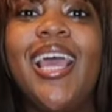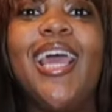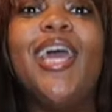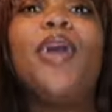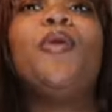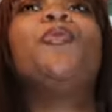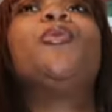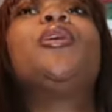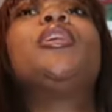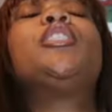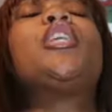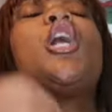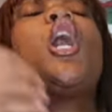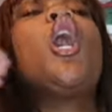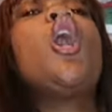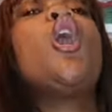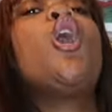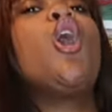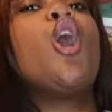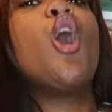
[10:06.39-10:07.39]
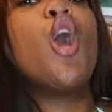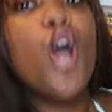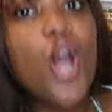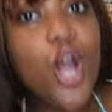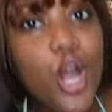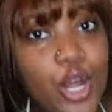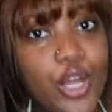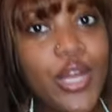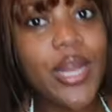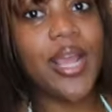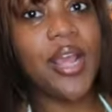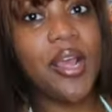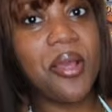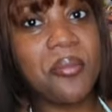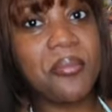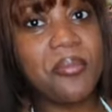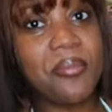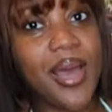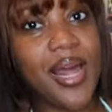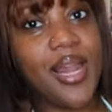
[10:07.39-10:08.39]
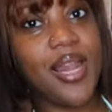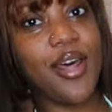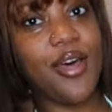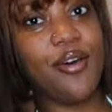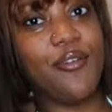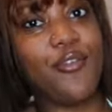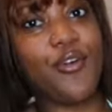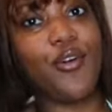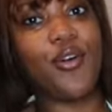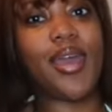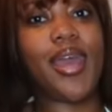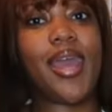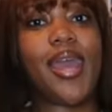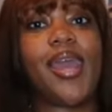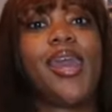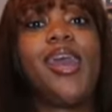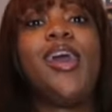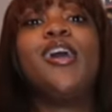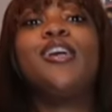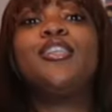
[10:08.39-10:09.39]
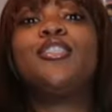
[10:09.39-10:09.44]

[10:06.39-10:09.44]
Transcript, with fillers: It was hurting, my love, okay?